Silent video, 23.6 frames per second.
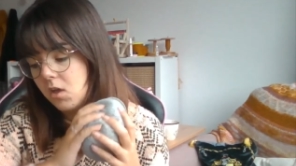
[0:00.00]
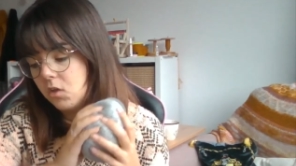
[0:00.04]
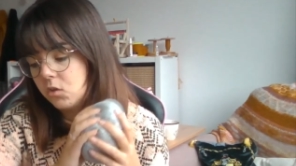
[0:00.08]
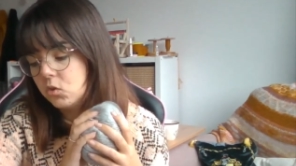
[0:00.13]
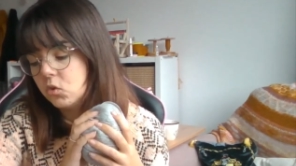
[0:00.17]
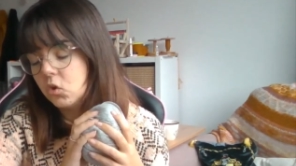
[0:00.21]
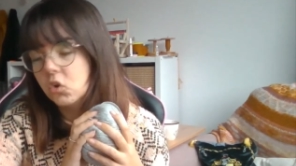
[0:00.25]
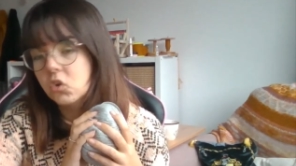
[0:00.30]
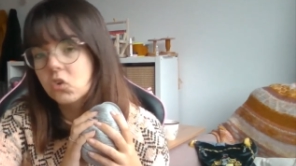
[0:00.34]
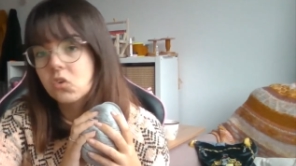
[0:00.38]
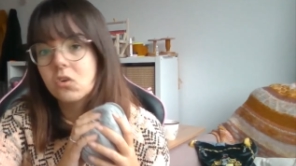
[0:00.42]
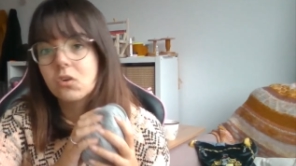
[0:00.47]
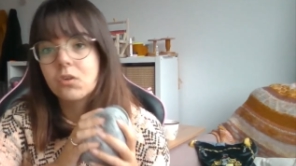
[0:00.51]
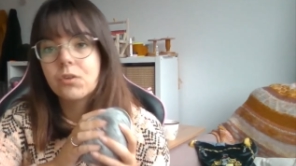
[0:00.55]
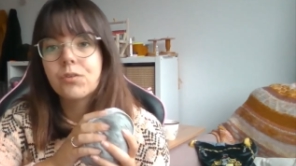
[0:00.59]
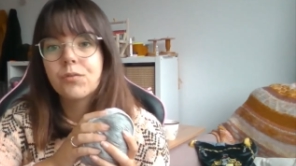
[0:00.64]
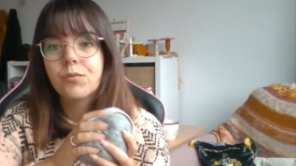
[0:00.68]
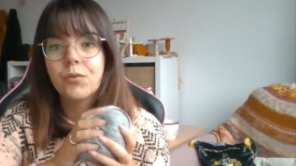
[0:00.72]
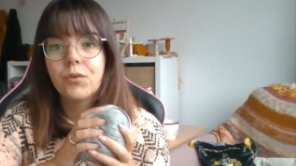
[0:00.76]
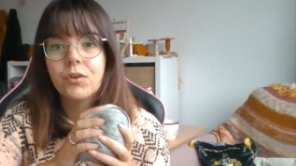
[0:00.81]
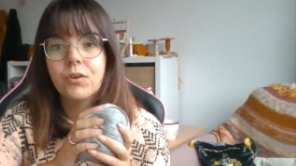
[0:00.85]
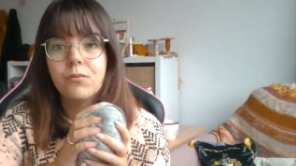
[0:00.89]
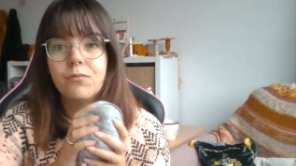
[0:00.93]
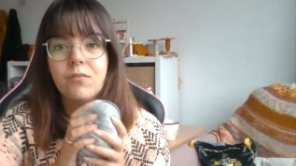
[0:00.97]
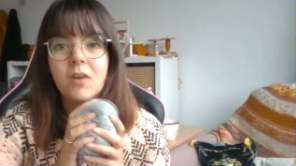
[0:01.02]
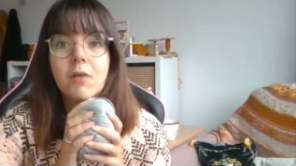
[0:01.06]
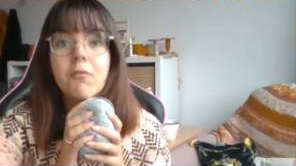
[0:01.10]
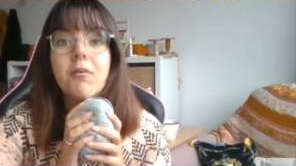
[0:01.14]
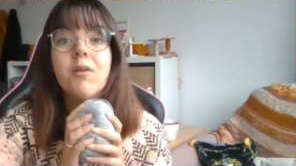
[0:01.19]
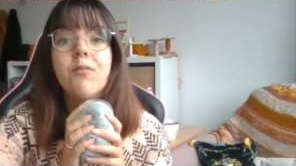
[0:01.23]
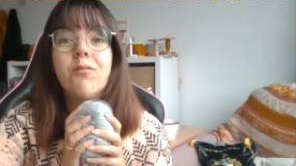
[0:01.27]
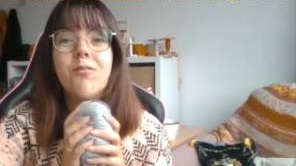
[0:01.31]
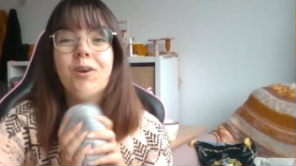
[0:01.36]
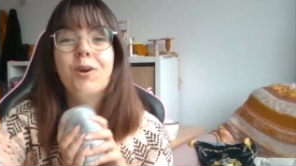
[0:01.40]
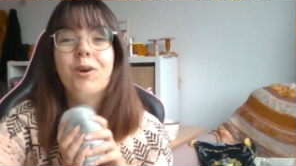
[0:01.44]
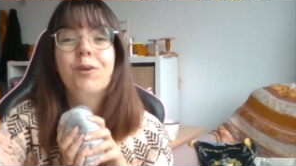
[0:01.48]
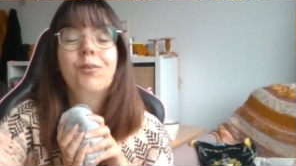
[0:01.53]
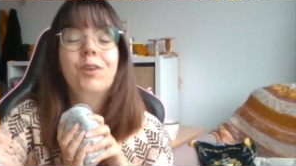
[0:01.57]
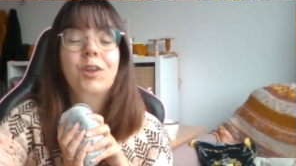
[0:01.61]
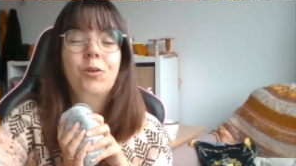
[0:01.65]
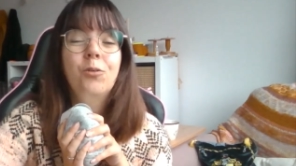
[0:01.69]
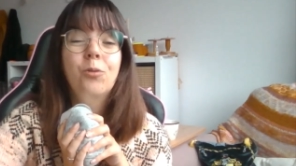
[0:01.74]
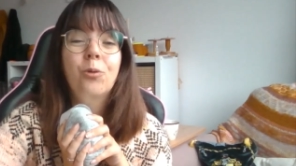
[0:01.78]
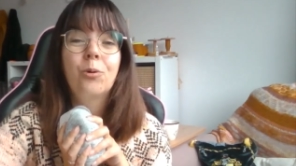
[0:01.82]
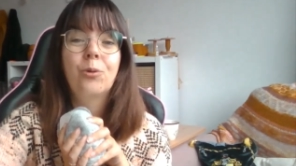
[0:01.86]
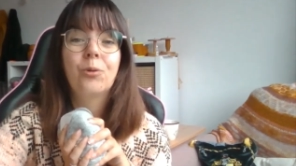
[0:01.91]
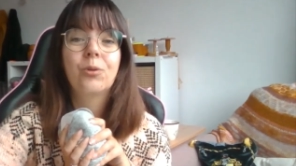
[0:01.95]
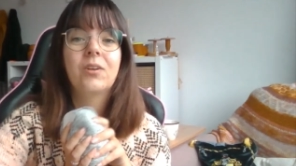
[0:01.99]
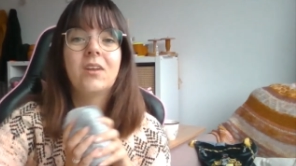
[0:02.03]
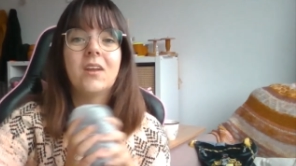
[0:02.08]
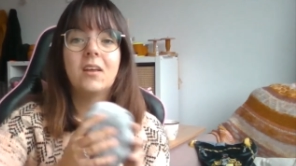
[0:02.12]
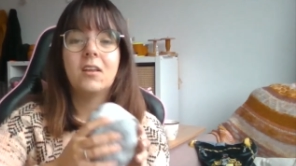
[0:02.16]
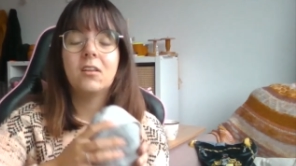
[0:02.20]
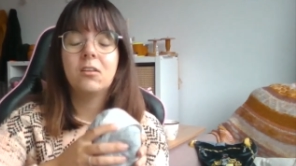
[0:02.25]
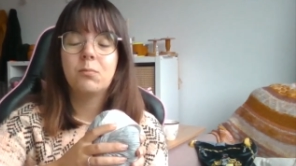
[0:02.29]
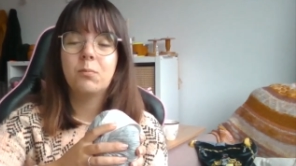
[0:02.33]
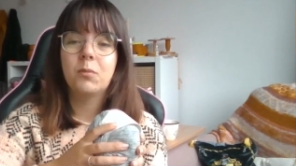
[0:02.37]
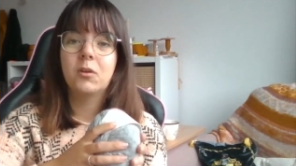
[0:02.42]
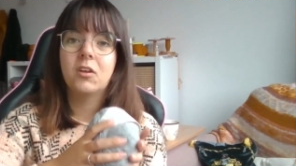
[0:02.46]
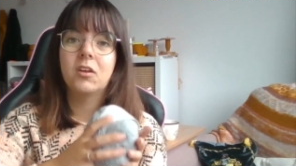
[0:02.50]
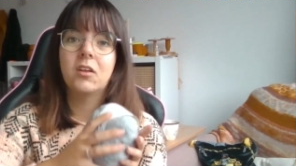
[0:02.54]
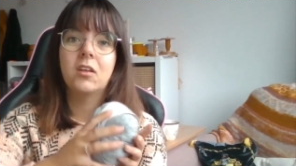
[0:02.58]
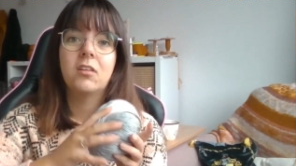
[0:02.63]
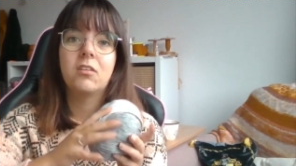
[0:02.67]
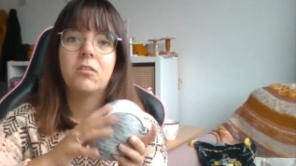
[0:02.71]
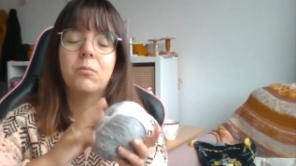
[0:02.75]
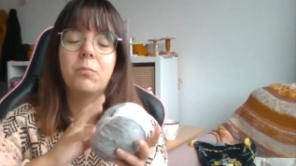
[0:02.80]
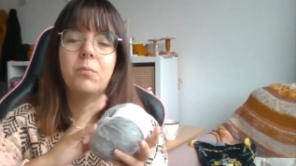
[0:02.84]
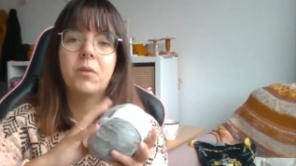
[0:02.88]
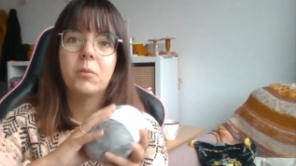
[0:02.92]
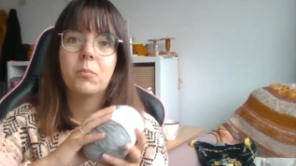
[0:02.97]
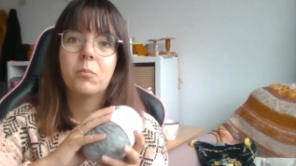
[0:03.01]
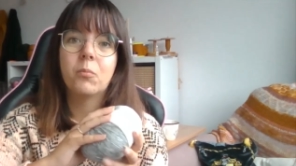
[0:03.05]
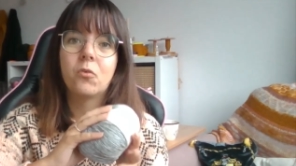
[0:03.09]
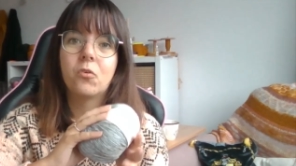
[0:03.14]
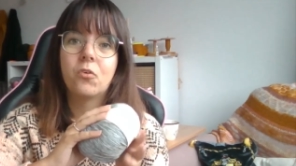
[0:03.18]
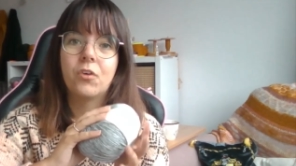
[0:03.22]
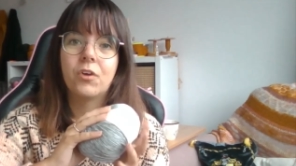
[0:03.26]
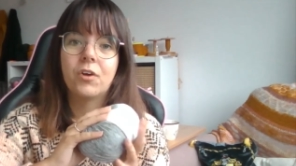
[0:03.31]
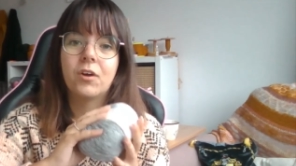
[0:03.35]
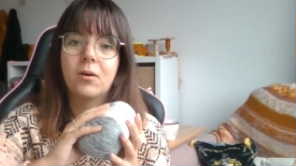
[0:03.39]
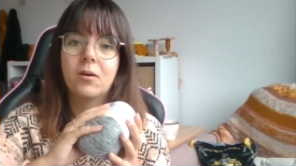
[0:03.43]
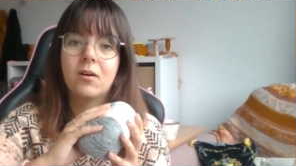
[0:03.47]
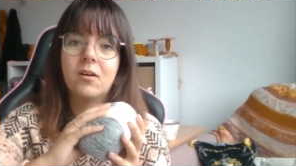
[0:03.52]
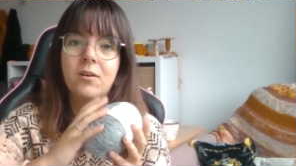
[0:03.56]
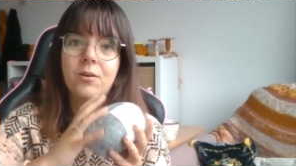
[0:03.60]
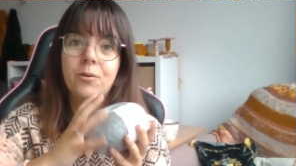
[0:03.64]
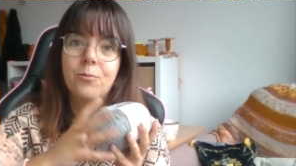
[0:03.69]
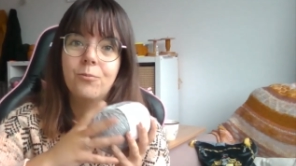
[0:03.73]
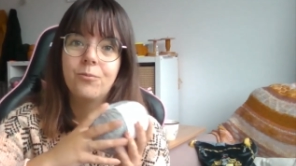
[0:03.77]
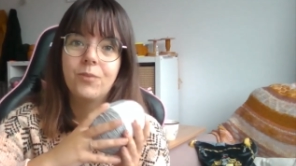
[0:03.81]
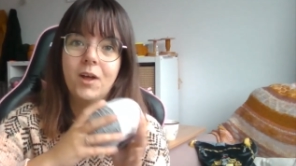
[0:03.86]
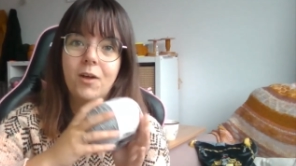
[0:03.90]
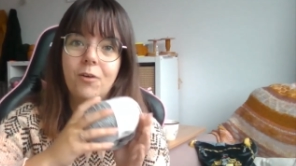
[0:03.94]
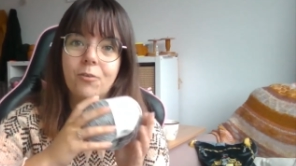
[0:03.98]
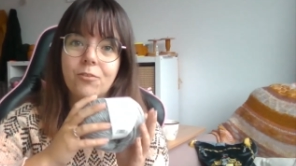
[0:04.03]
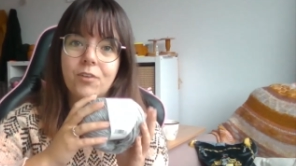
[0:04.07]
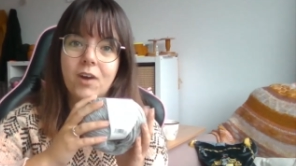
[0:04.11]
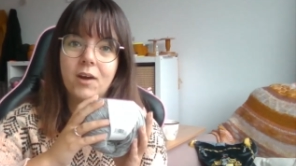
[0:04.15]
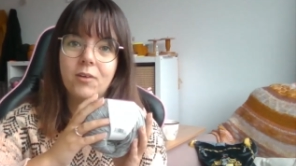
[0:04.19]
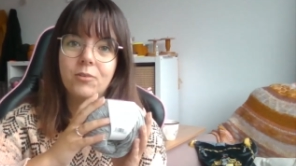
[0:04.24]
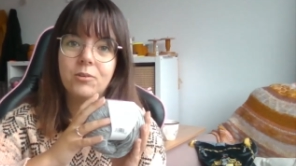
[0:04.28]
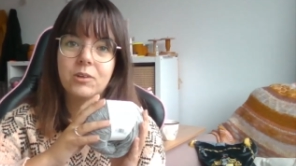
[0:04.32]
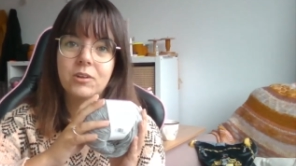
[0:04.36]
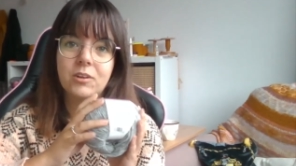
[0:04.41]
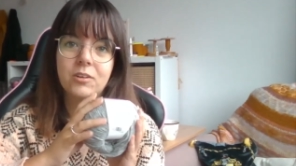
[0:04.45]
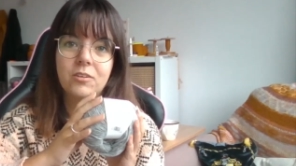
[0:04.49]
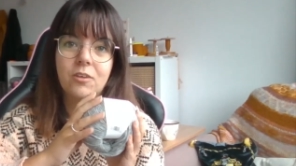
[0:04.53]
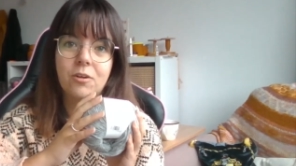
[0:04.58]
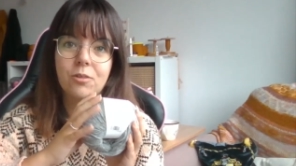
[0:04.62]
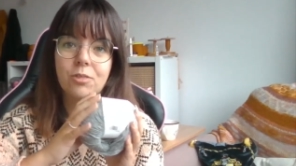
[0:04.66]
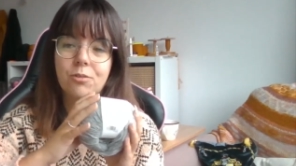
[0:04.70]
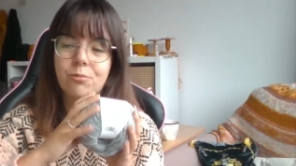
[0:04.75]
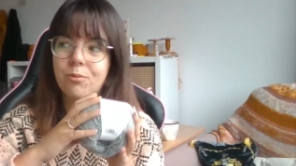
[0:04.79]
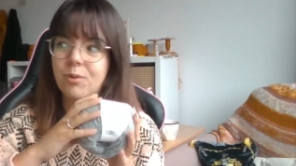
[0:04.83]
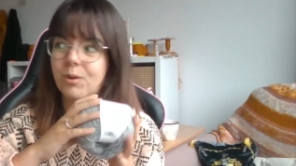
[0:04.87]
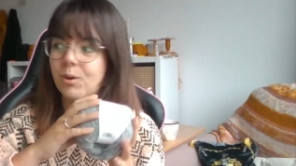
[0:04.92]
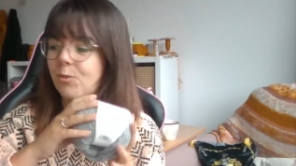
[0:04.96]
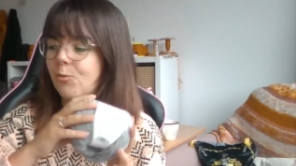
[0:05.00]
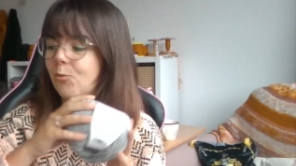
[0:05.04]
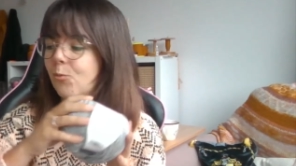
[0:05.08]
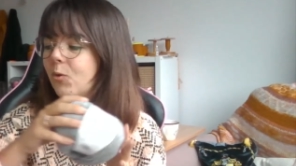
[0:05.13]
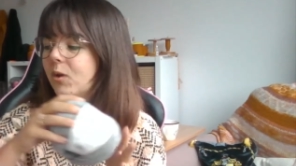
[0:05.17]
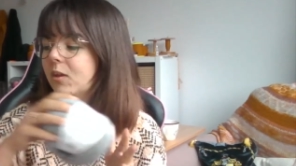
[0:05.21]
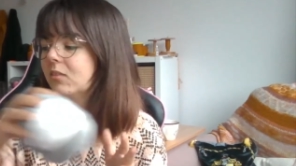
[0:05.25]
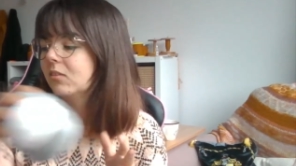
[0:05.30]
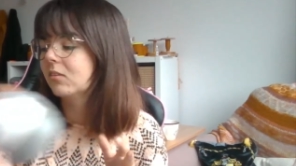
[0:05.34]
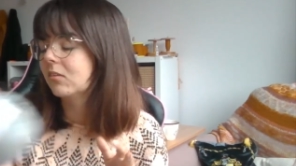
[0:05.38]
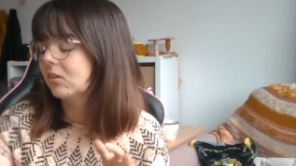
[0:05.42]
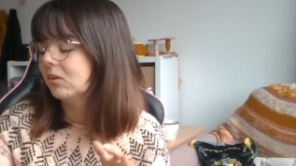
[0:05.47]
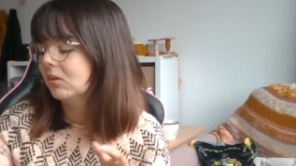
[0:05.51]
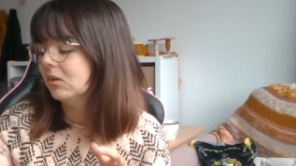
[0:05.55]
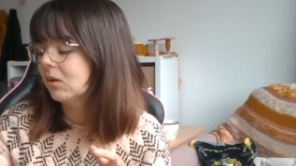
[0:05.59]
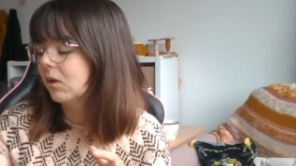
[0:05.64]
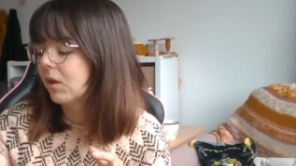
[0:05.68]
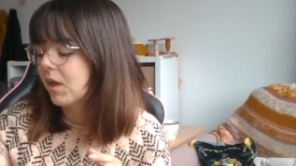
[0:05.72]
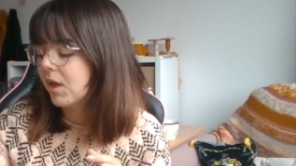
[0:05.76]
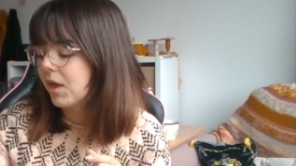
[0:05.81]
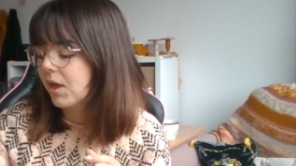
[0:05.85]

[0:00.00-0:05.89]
not just for the very, very cold days, but is a bit more well-rounded all throughout winter.